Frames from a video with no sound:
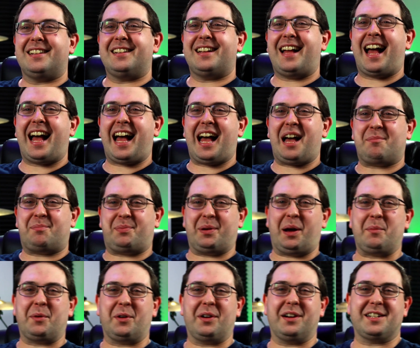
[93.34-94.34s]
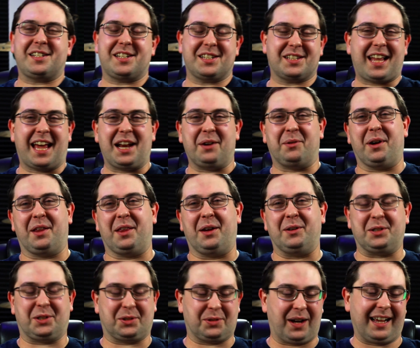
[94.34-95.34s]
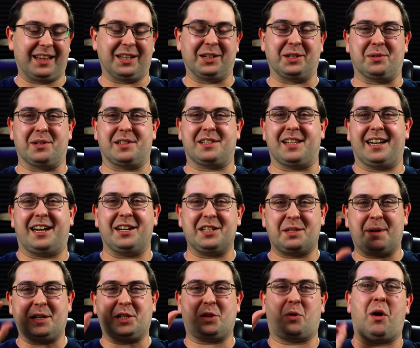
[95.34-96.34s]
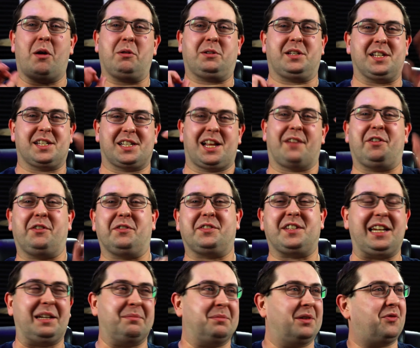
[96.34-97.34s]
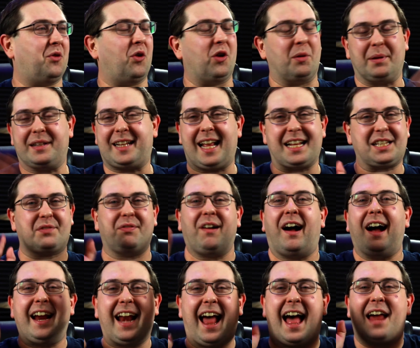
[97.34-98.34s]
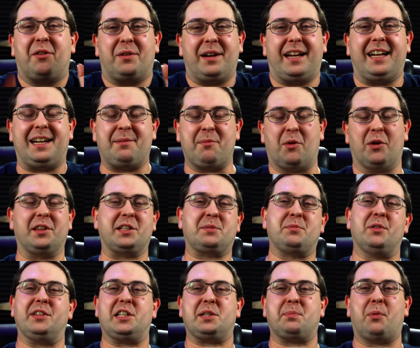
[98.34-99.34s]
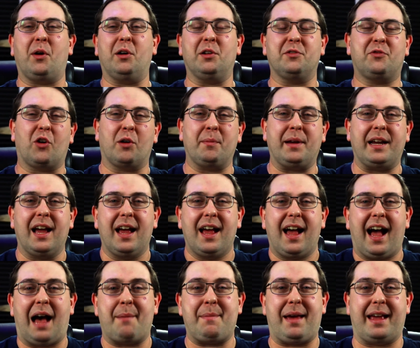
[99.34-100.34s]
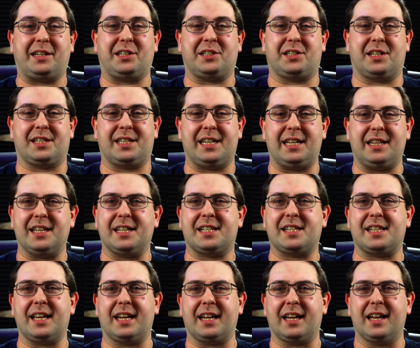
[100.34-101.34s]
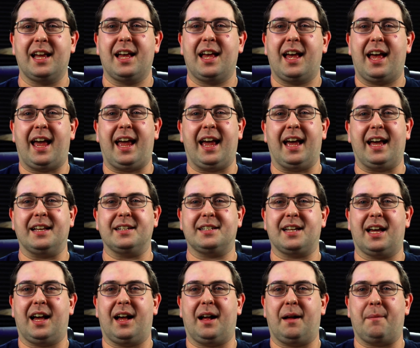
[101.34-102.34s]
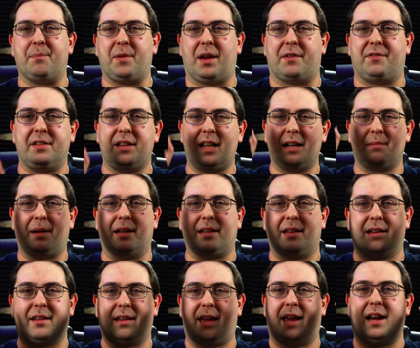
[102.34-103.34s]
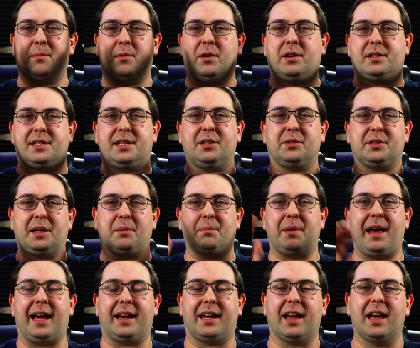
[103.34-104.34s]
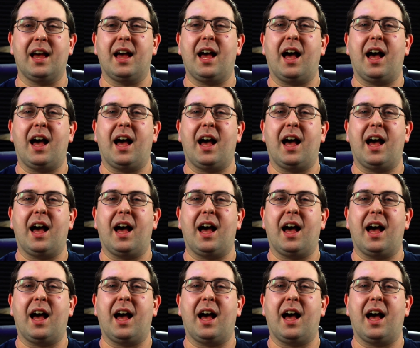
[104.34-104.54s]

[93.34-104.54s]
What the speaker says: Ah, bummer. It's just kind of one of those trailers where it's like, here's a bunch of quotes and stuff you've seen before. But that's fine. I don't need any more of this movie spoiled for me. I'm anxious to see this thing. And I feel like my camera is tilting back.